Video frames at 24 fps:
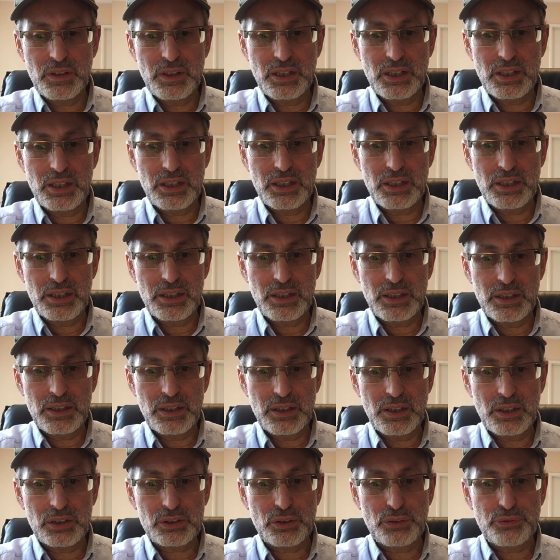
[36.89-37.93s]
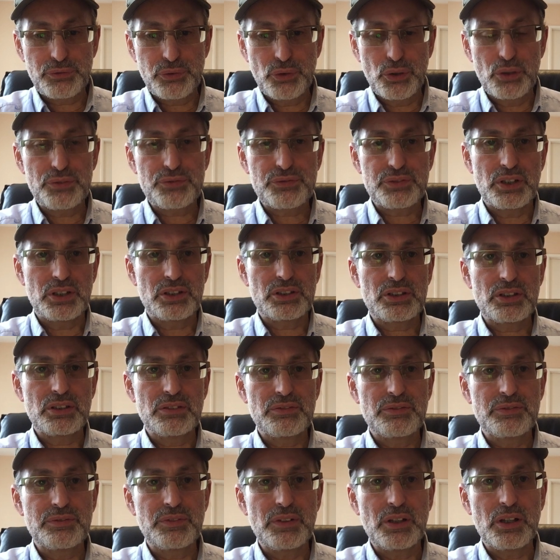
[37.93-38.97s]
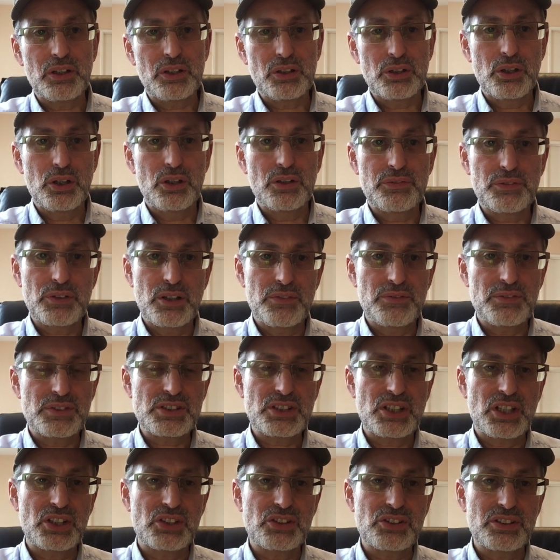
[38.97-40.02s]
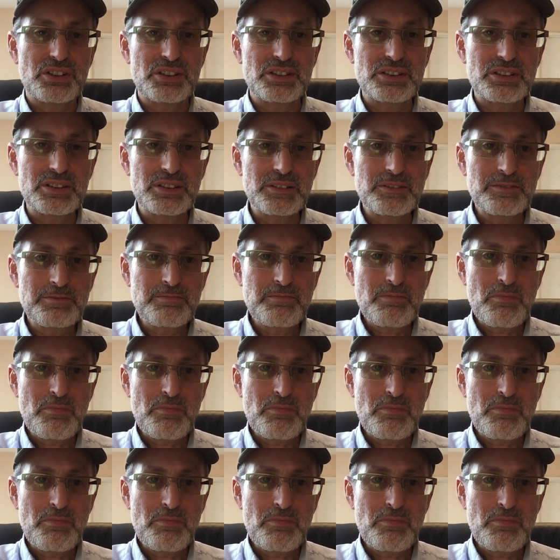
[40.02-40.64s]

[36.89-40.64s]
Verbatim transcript: on the forefront of a lot of conversations.